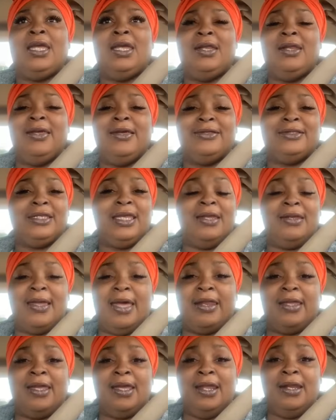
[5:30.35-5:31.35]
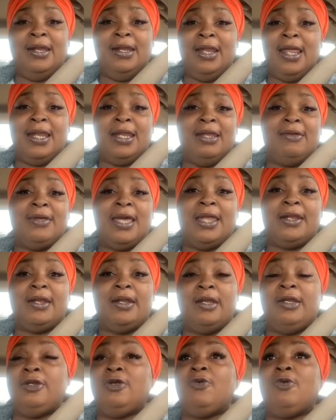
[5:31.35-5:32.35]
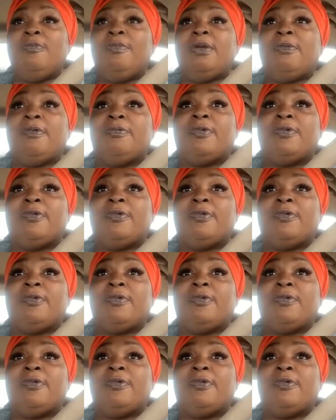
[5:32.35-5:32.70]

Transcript: It is getting out of hand. It ain't even got nothing to do with me.